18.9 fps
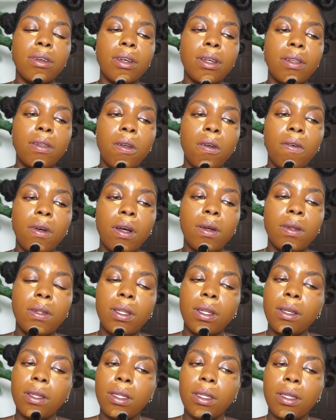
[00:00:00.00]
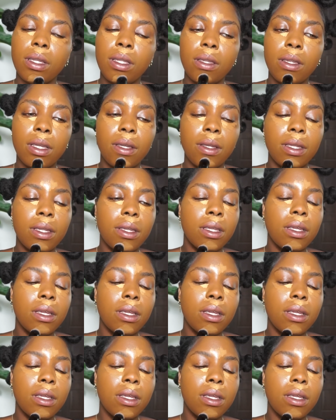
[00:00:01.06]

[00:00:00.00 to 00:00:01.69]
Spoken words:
I love how dense it is.